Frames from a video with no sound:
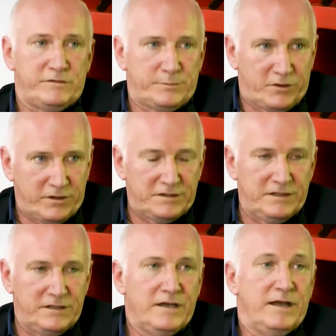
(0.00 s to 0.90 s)

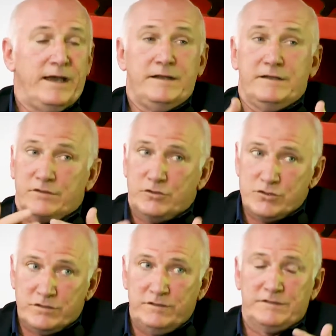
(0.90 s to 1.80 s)
party, and is a
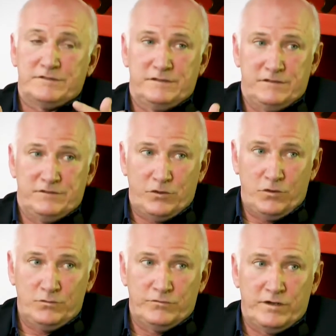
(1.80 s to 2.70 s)
journalist in his
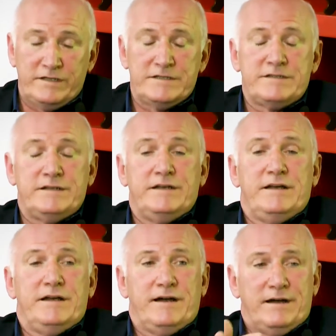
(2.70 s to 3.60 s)
own right.
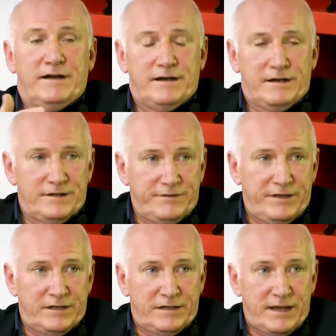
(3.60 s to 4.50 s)

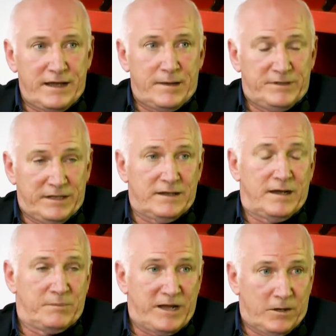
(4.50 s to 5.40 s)
Then Abdullah
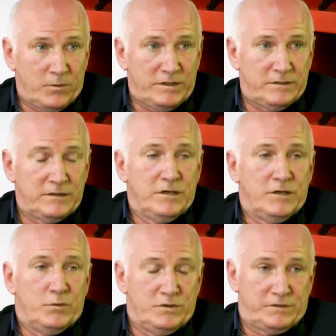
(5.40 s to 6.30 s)
Abkawi,
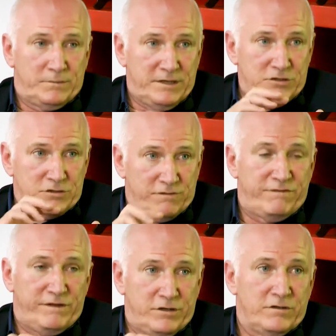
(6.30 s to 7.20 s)
who is a major
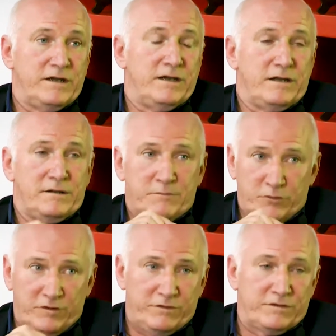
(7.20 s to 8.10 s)
figure and a
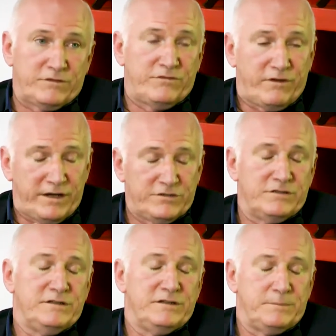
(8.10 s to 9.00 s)
previous fighter
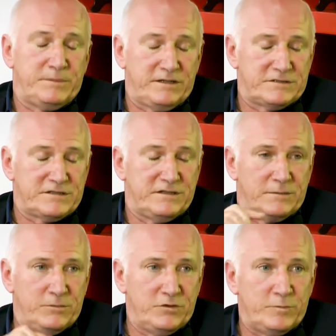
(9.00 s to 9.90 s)
in the Palestinian
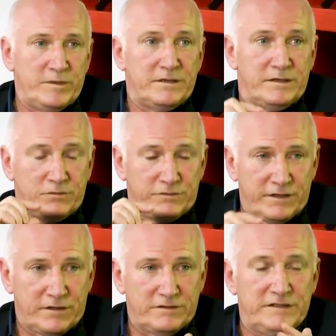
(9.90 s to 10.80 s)
movement, who is
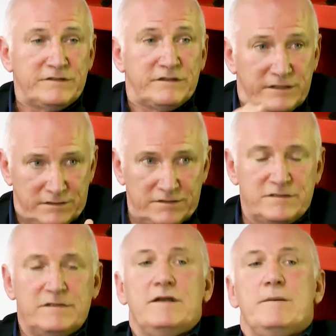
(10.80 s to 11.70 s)
now a dissident
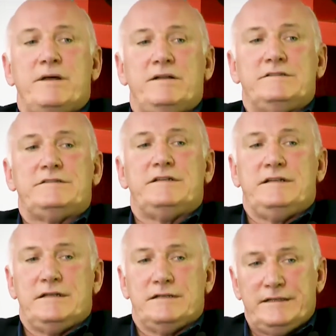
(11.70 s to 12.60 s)

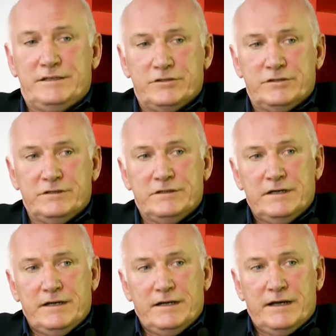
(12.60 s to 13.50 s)
Palestinian leader.
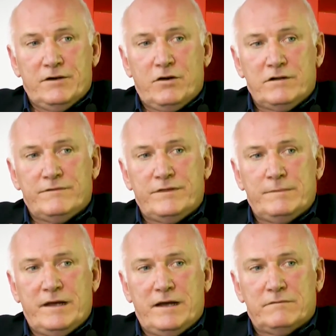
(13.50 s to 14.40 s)
And all of them
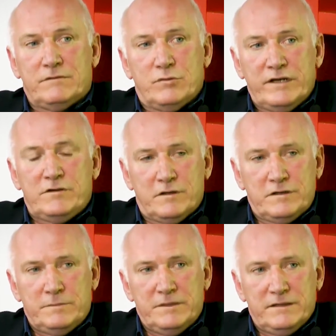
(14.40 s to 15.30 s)
have great
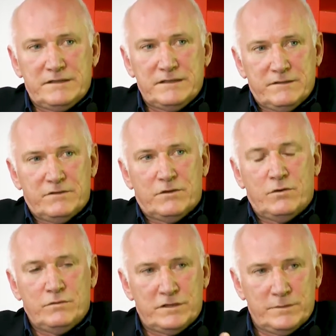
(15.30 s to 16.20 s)
credibility in their
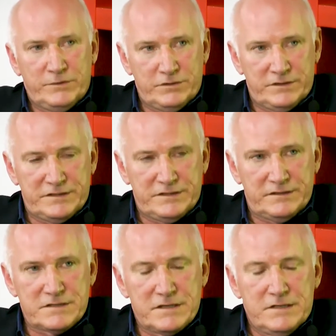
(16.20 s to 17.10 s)
own communities.
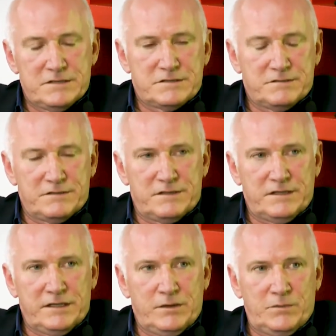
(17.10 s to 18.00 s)
So the
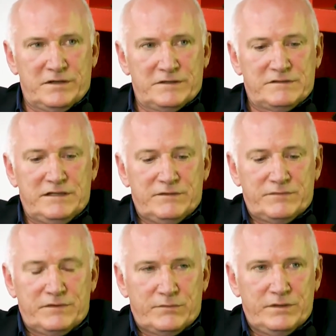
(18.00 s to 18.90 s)
thinking was, if
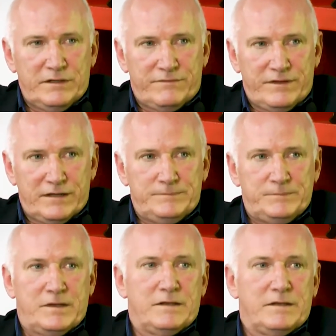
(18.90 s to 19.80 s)
the three of them
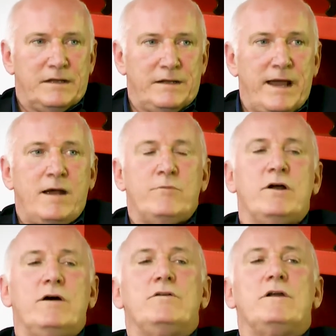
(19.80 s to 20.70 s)
can hammer out